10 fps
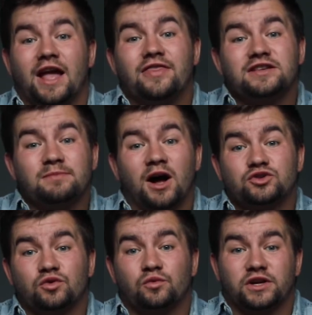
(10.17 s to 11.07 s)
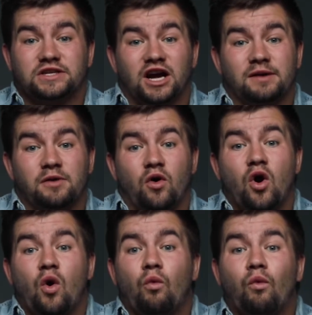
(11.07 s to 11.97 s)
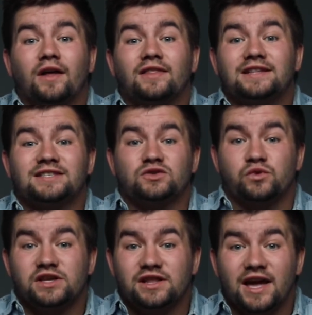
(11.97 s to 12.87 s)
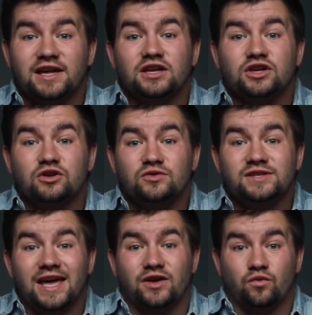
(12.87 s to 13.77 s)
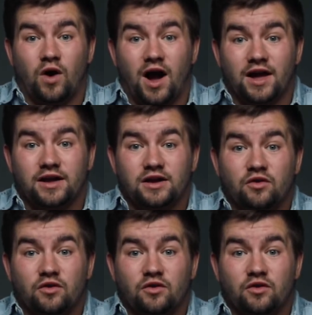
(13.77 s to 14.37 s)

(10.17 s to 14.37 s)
In this module, we're going to talk about what lenses we like, use, and why.